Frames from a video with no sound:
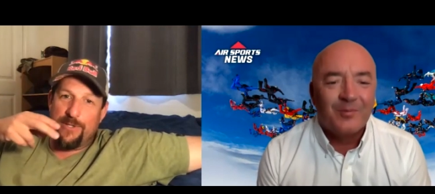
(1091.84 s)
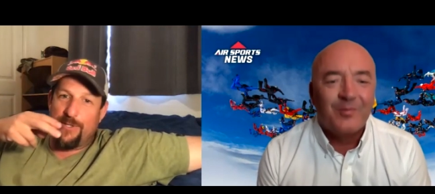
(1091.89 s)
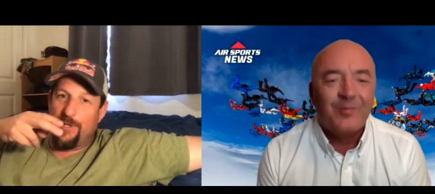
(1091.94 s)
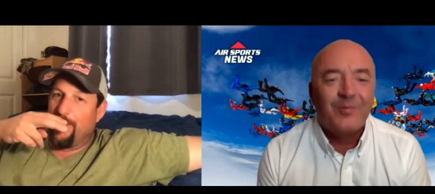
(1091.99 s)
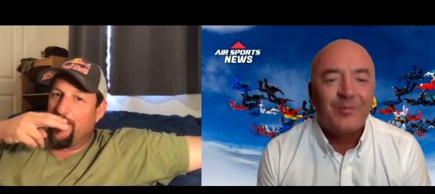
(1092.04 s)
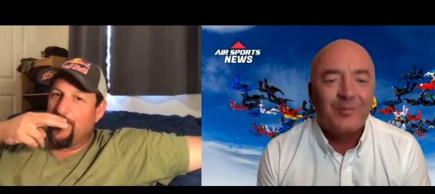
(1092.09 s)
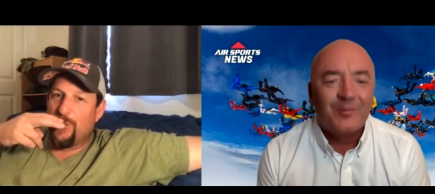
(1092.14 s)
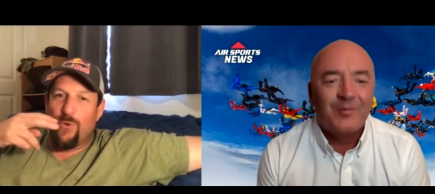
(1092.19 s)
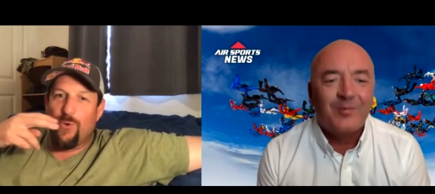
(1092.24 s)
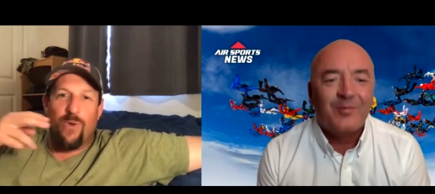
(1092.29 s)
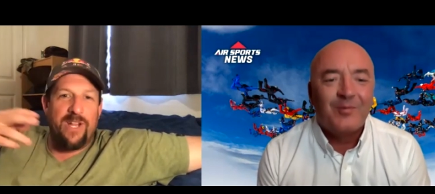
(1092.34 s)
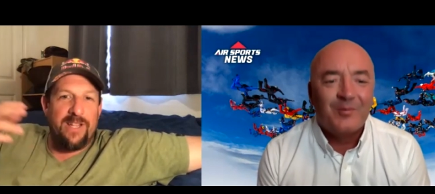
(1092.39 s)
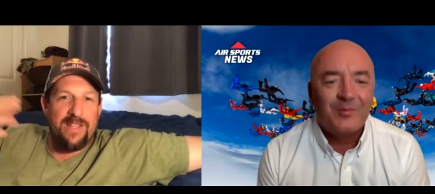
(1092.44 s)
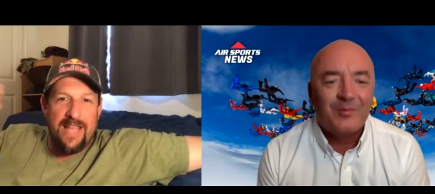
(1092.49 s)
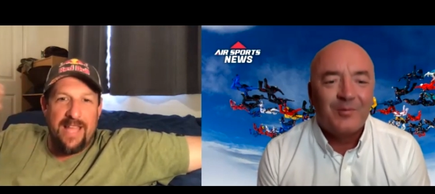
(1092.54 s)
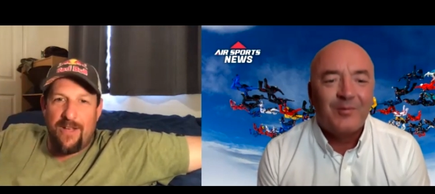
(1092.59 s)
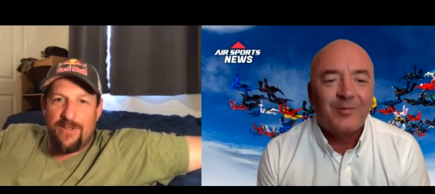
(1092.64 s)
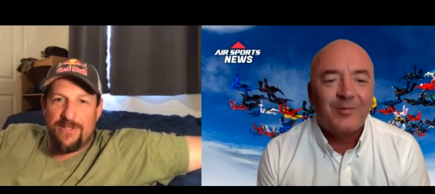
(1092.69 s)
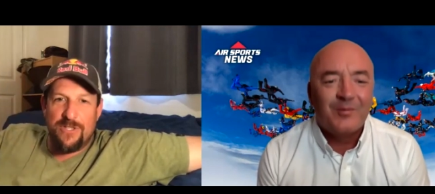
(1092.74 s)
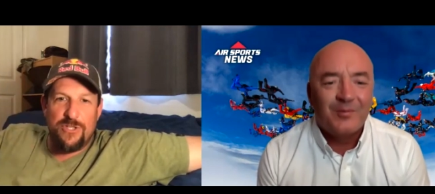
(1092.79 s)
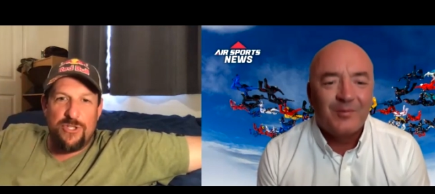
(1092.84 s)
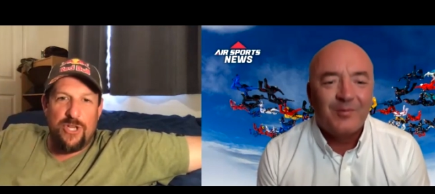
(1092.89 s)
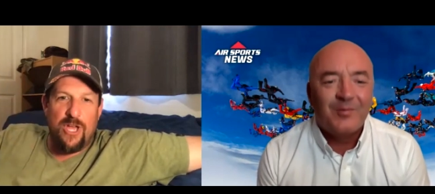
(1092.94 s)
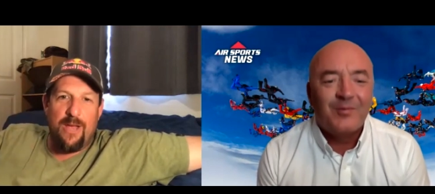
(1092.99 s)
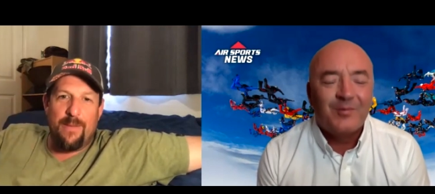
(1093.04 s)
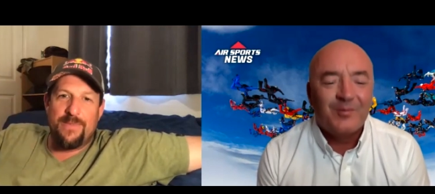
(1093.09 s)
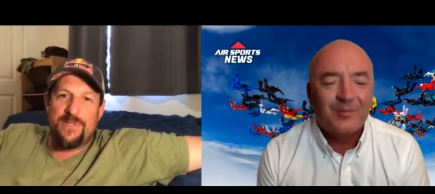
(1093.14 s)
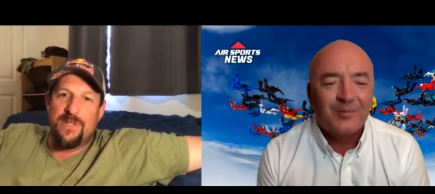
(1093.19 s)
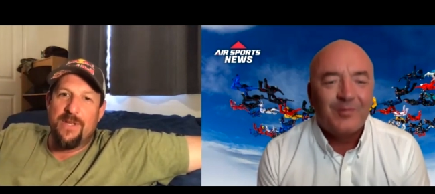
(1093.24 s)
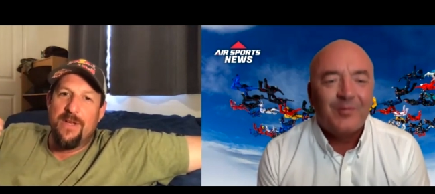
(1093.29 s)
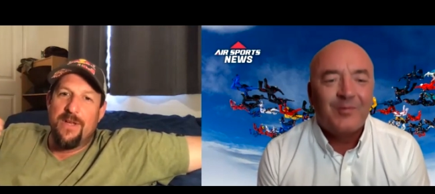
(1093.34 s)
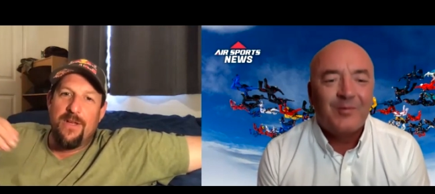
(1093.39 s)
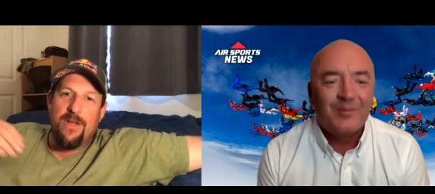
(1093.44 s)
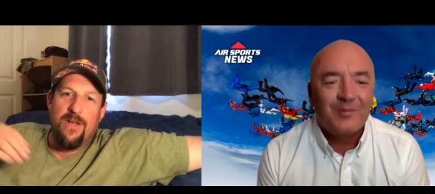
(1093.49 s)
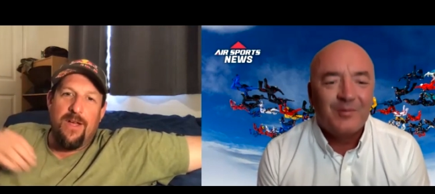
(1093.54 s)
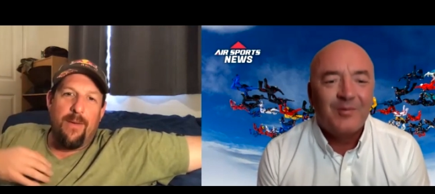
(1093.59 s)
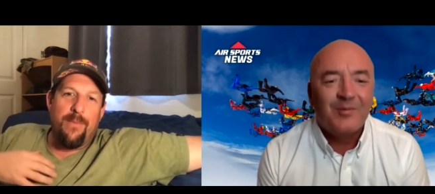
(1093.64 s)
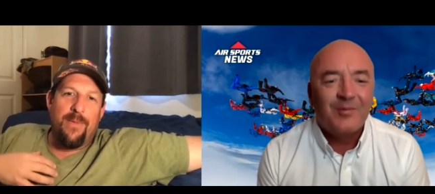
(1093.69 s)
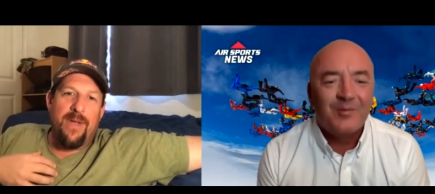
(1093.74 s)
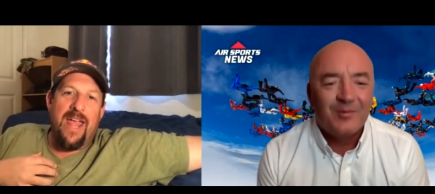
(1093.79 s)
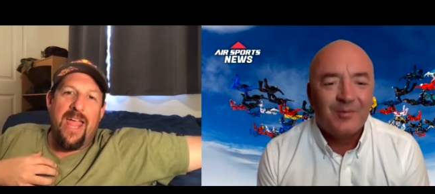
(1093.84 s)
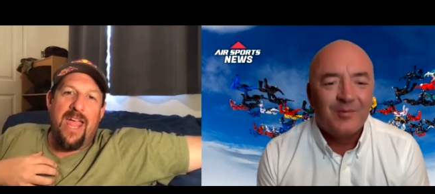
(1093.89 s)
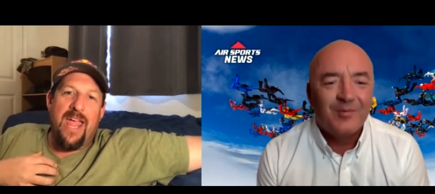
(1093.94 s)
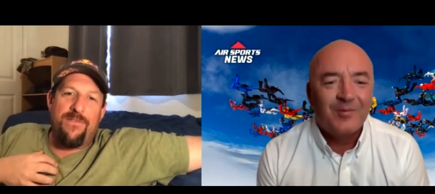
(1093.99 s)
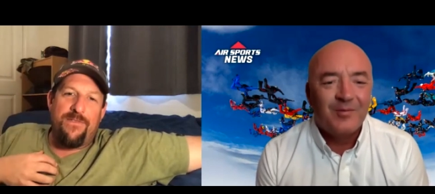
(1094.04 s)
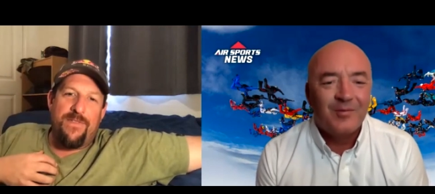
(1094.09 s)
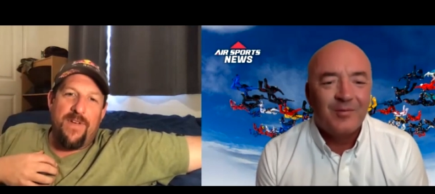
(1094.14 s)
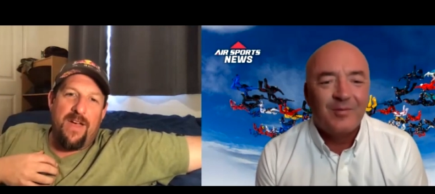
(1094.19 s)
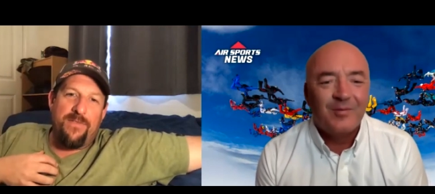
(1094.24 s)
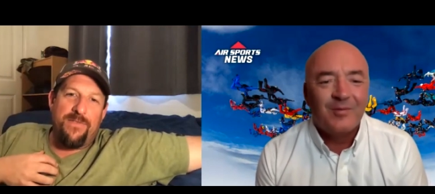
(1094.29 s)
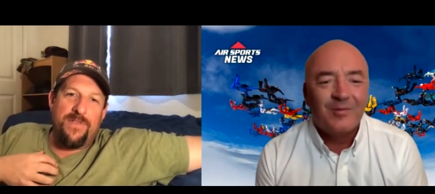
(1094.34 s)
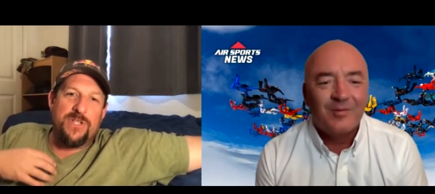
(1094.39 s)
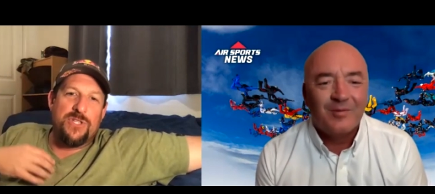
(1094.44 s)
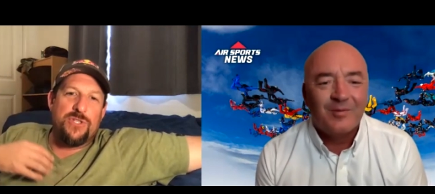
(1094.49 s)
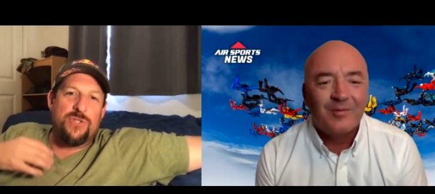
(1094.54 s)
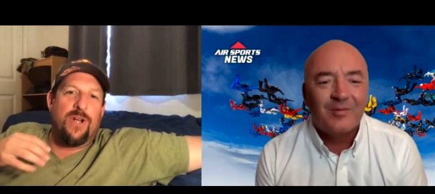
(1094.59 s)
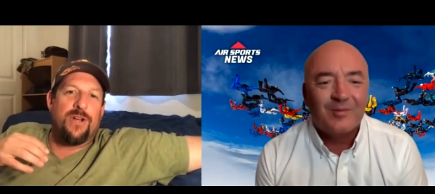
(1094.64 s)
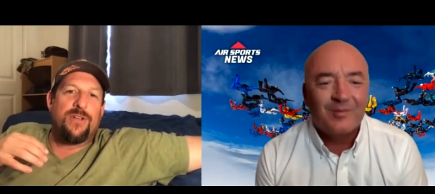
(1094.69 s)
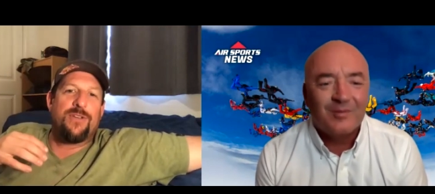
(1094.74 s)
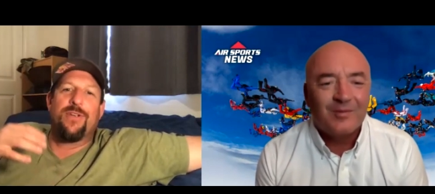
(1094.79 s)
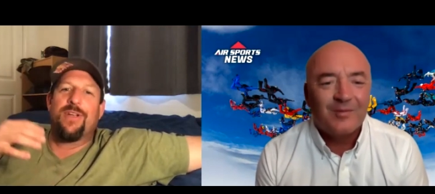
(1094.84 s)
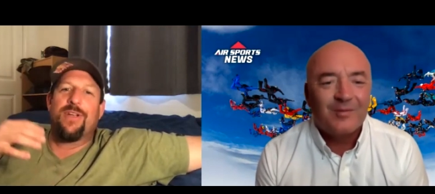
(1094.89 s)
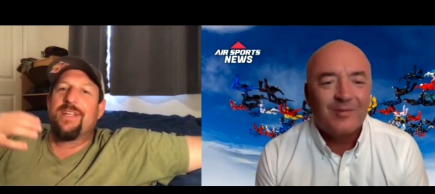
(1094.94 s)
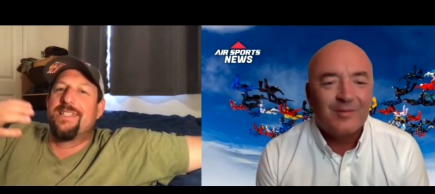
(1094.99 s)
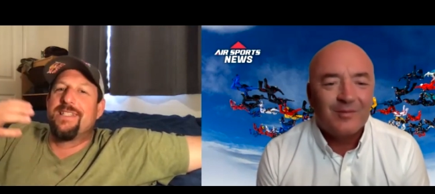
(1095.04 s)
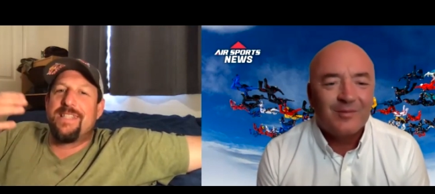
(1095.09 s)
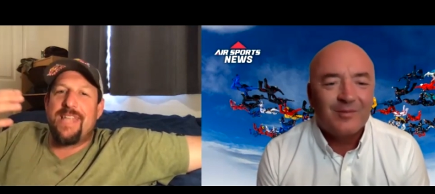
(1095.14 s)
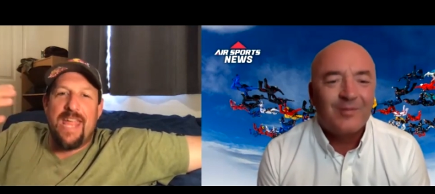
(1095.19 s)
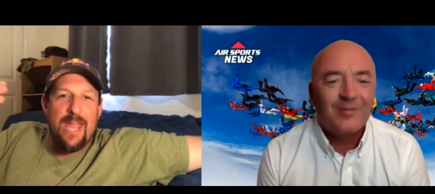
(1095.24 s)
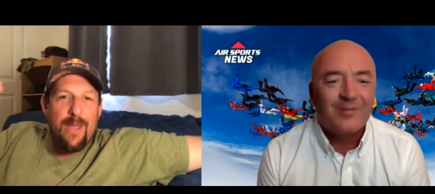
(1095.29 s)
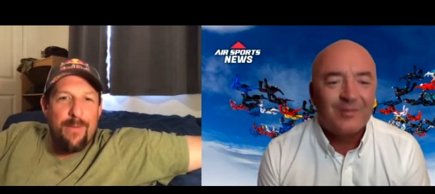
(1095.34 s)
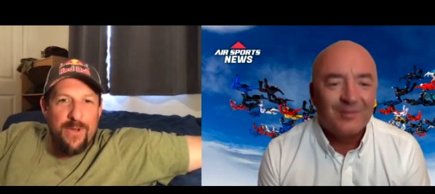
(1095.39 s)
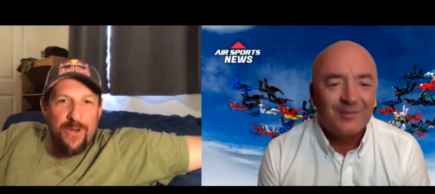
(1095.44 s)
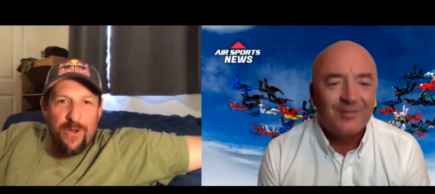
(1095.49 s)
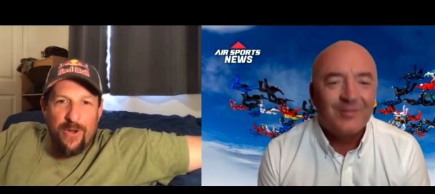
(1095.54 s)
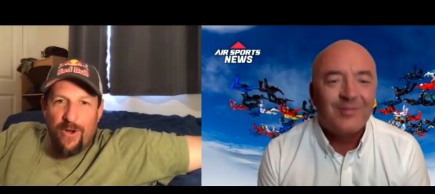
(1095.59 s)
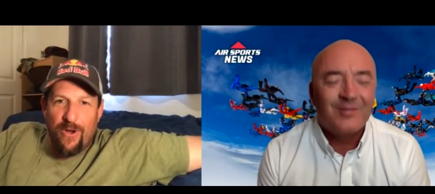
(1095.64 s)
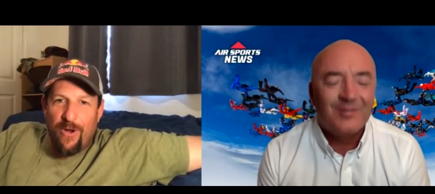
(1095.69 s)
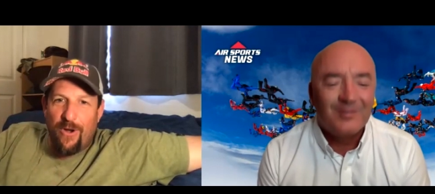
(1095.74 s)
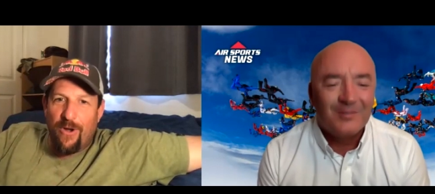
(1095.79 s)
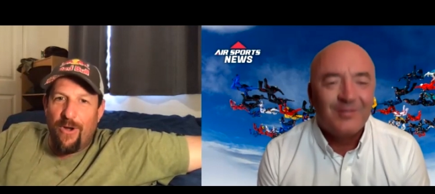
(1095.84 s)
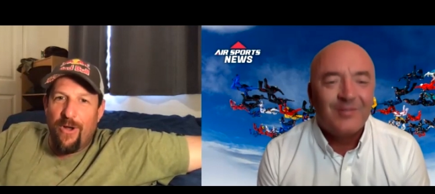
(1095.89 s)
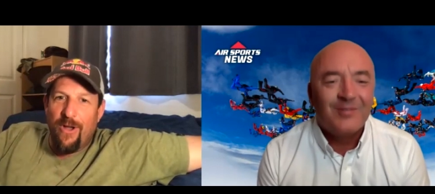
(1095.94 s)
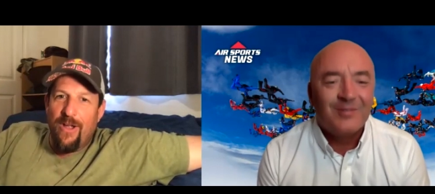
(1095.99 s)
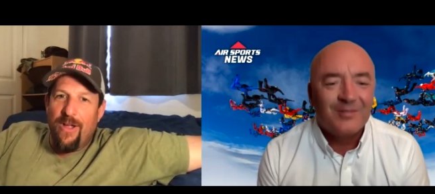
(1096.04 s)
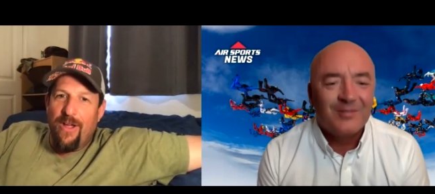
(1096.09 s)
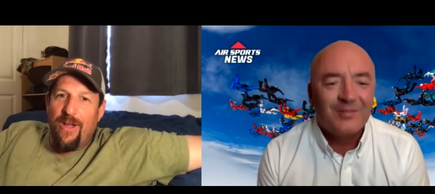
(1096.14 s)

Speaker 1: uh, 20,000 jumps. I'm an AFF instructor examiner.